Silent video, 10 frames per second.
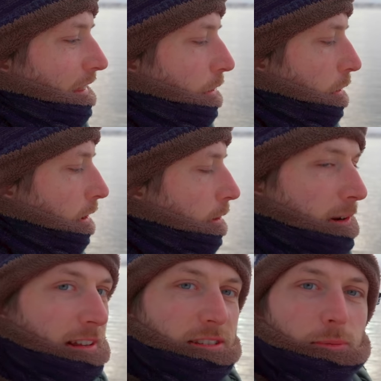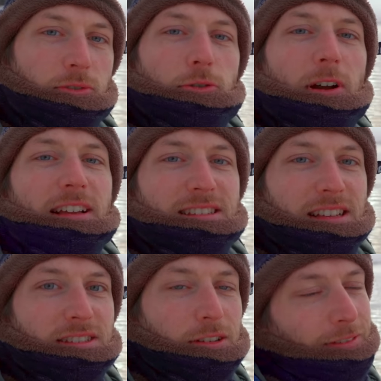There are already some
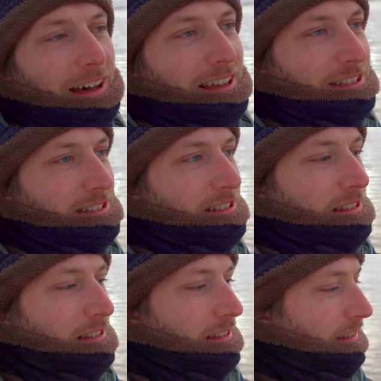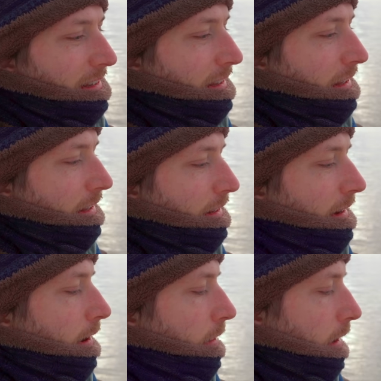traces of ice
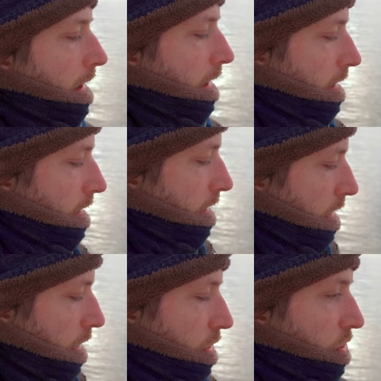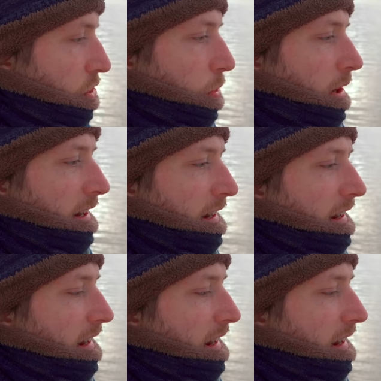near the shore.